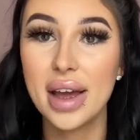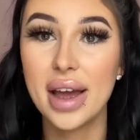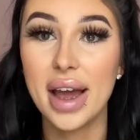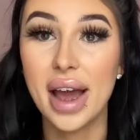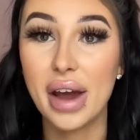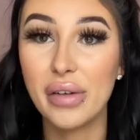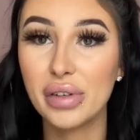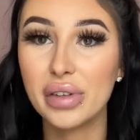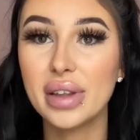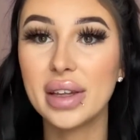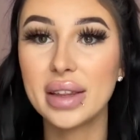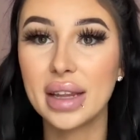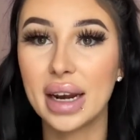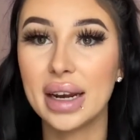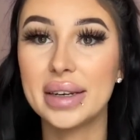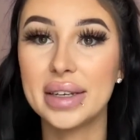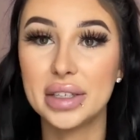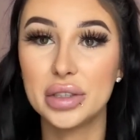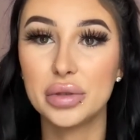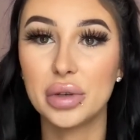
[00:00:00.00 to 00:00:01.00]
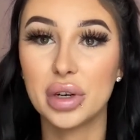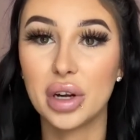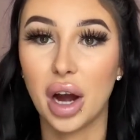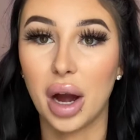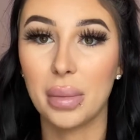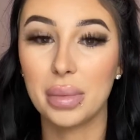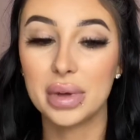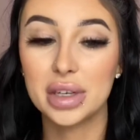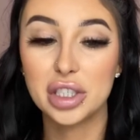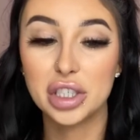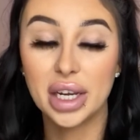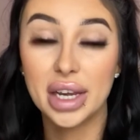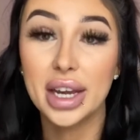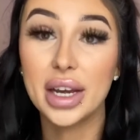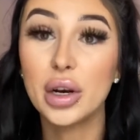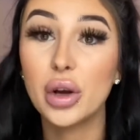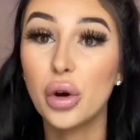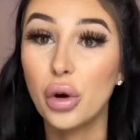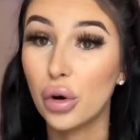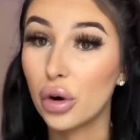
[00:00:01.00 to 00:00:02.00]
everything that I need to accomplish in
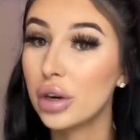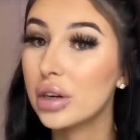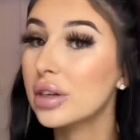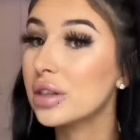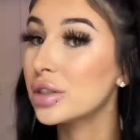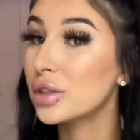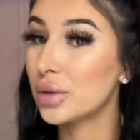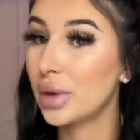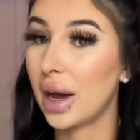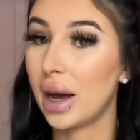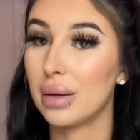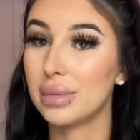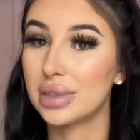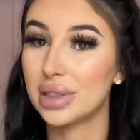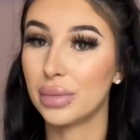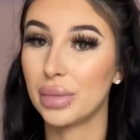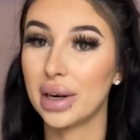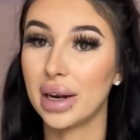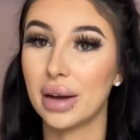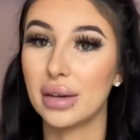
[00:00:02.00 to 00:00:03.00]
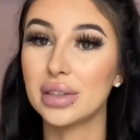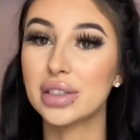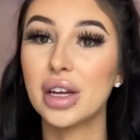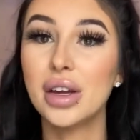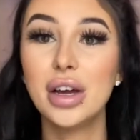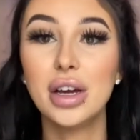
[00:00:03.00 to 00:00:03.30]
order to help someone else.